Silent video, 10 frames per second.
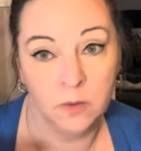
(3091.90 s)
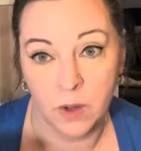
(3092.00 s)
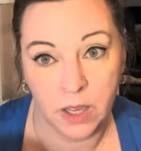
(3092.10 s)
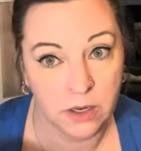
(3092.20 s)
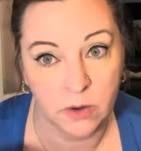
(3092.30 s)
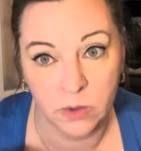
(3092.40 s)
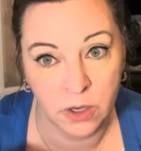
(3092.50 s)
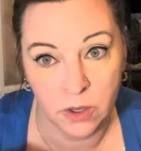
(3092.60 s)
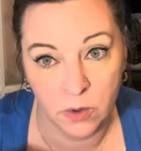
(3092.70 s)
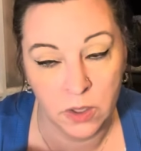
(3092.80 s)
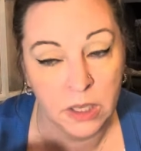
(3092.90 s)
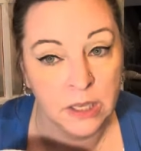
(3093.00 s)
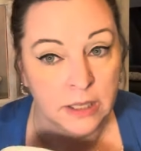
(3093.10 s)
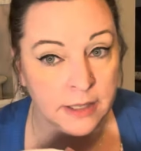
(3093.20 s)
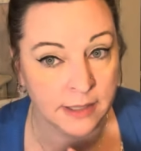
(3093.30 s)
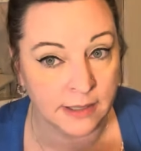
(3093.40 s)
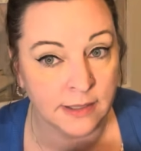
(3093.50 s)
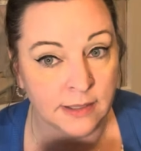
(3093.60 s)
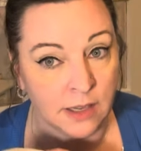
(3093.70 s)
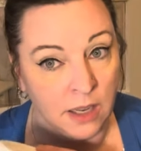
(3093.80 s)
I don't know. He's
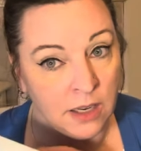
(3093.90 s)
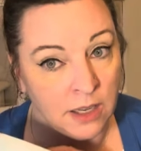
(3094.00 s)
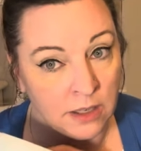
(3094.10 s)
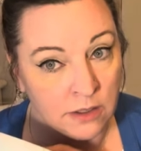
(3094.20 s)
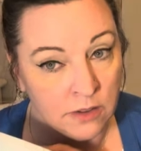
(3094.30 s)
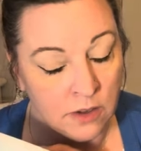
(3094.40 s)
stunning.